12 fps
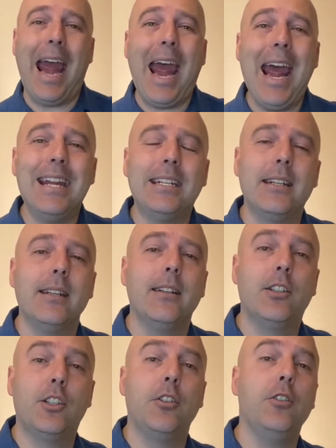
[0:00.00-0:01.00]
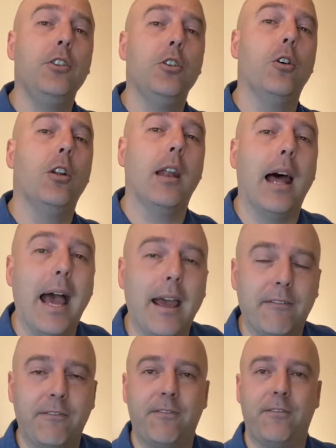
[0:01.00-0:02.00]
added to your
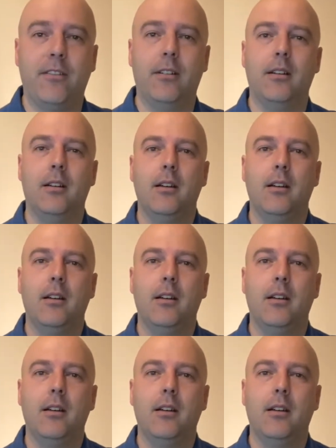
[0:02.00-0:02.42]
life?